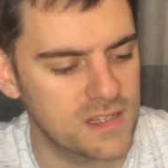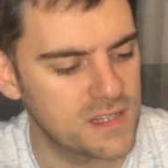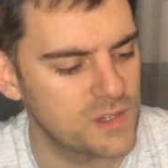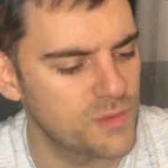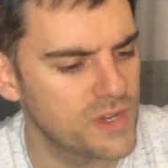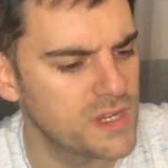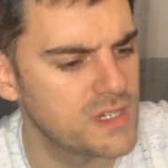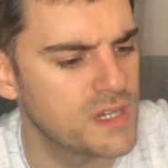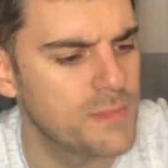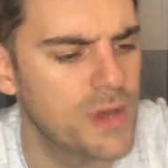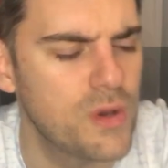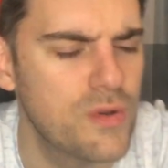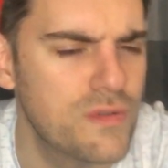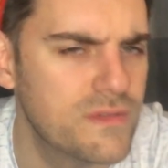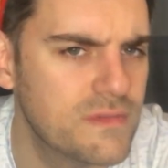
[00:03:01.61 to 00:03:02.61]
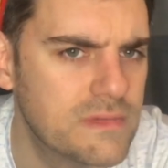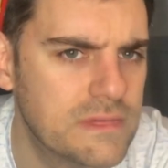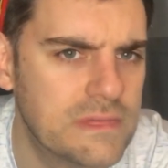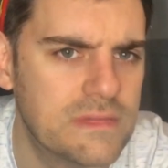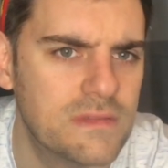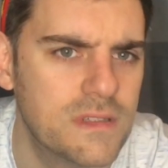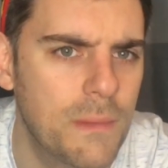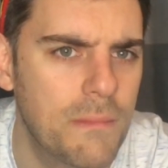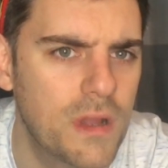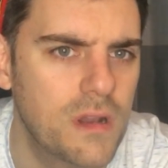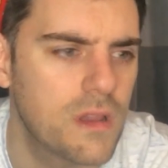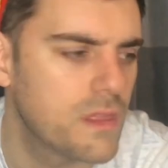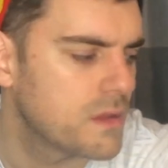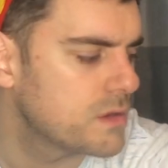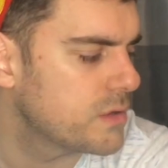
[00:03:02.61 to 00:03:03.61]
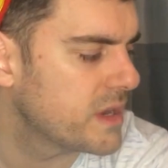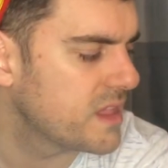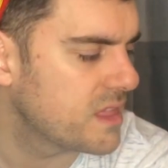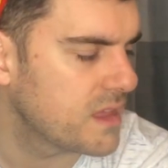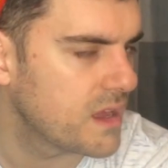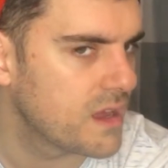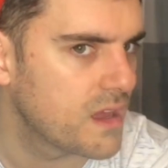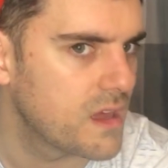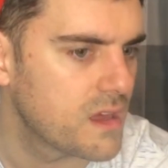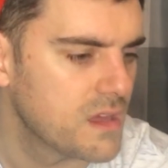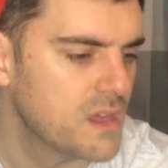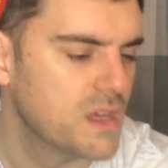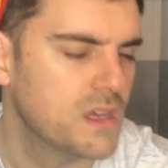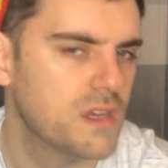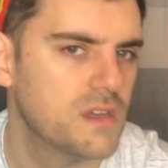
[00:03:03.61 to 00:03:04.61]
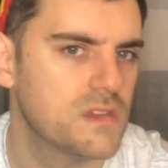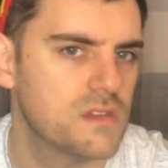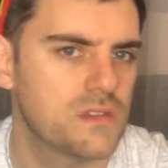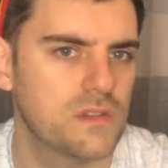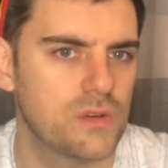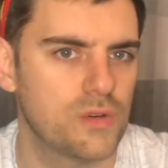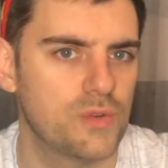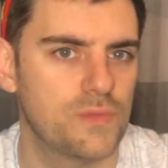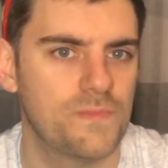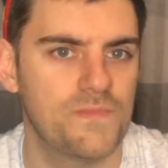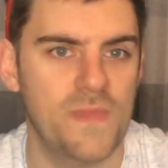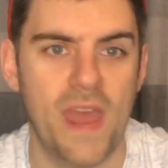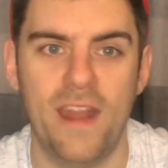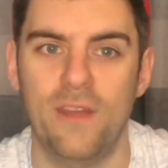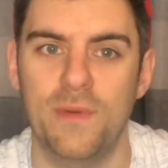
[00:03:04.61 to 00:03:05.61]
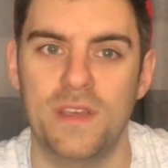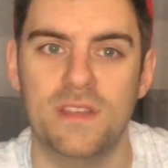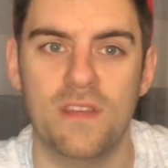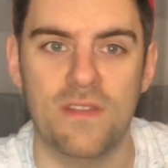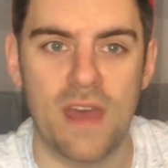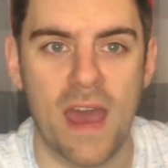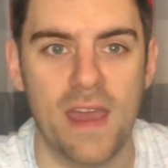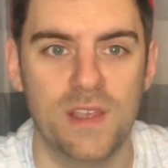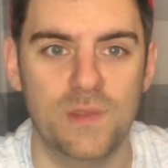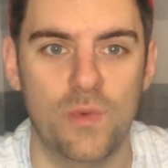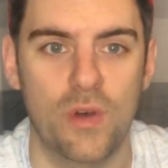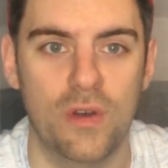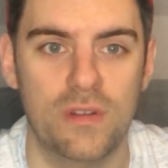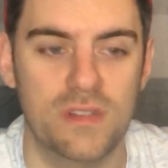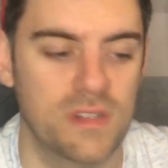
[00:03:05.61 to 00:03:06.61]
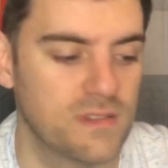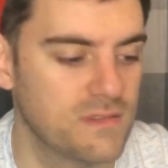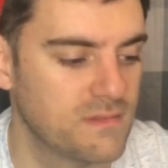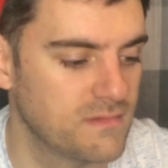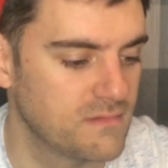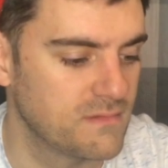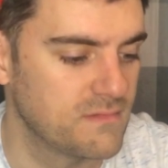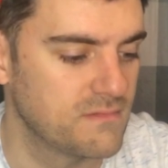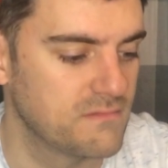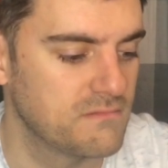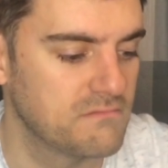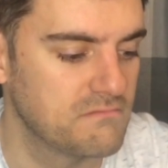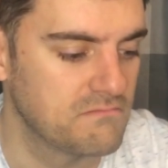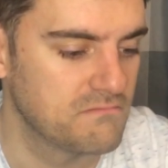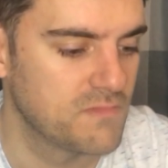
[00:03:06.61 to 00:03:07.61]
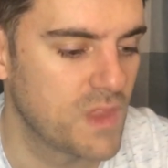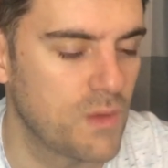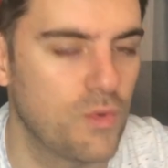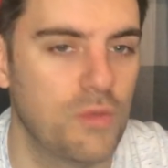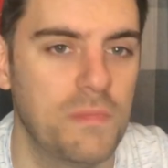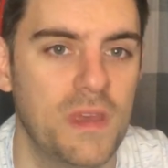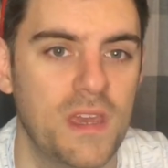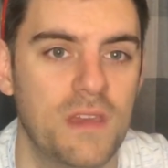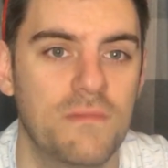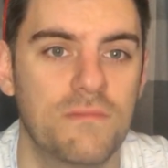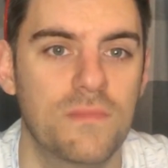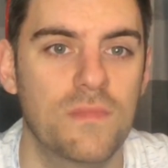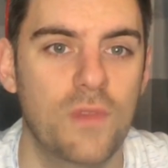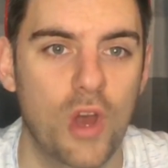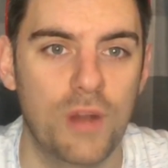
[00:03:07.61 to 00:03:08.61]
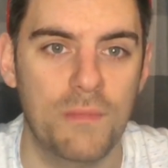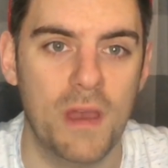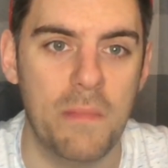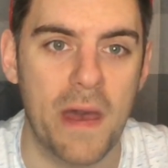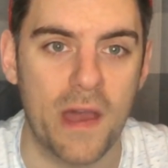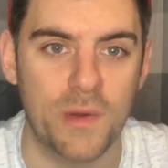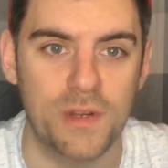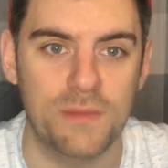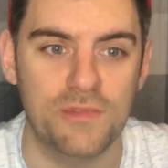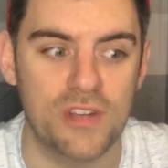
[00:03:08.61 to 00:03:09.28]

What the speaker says: I did one about a month ago, I think. So anyways, that is what will be on my back when I'm